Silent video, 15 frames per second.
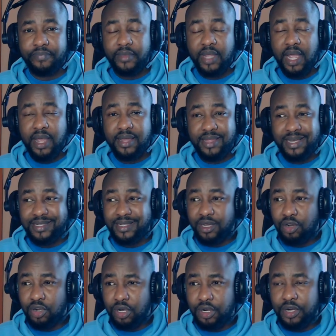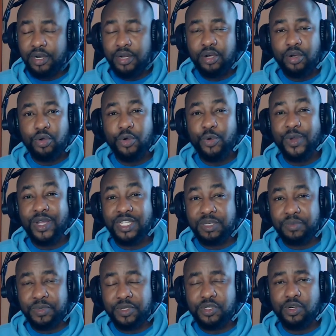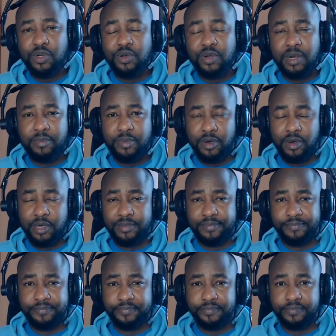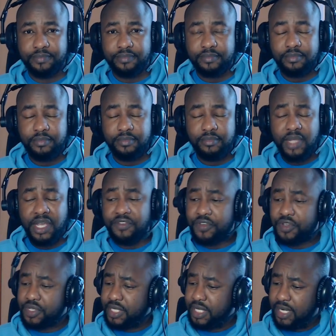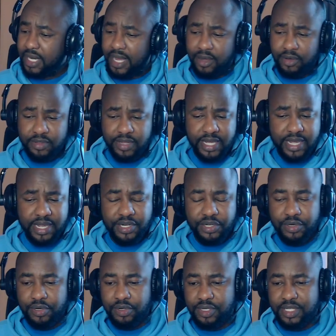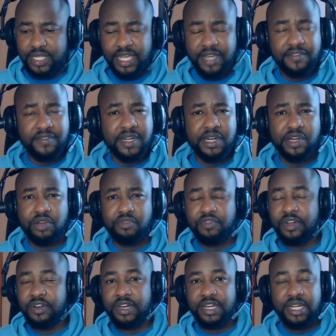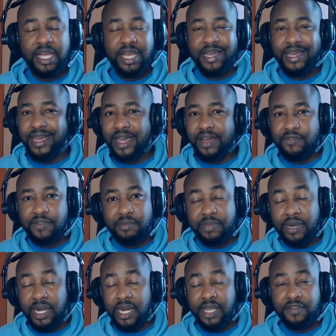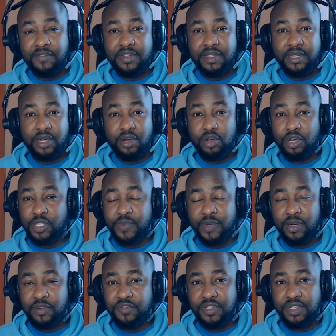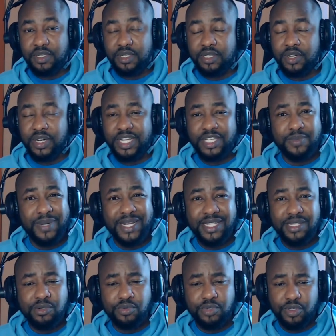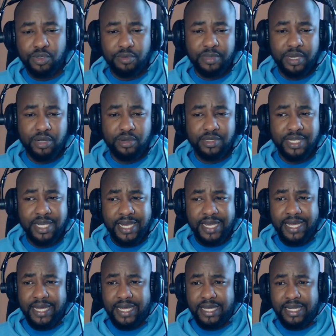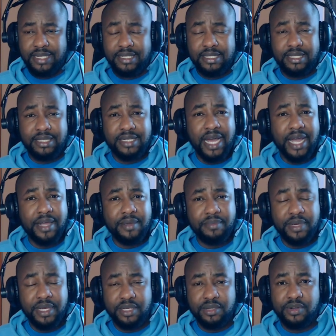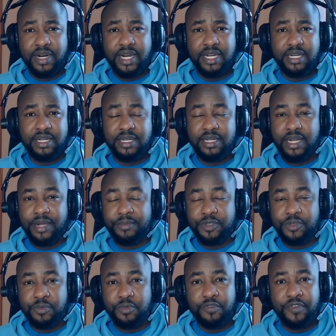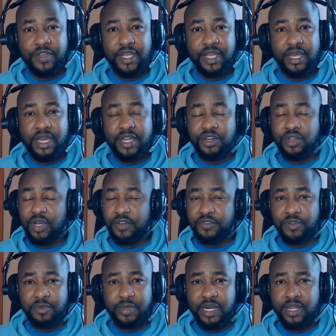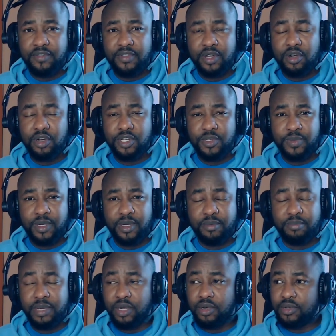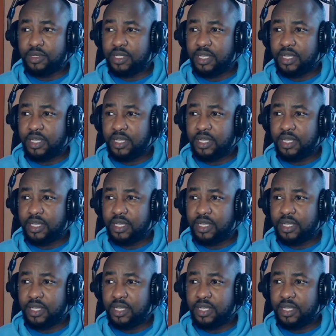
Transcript: And that's the God who we are supposed to look upon. if you're still out there and you're not saved and you have not ever believed in the gospel of Jesus Christ, please do so, because time is right and time is moving and you have to believe the gospel, because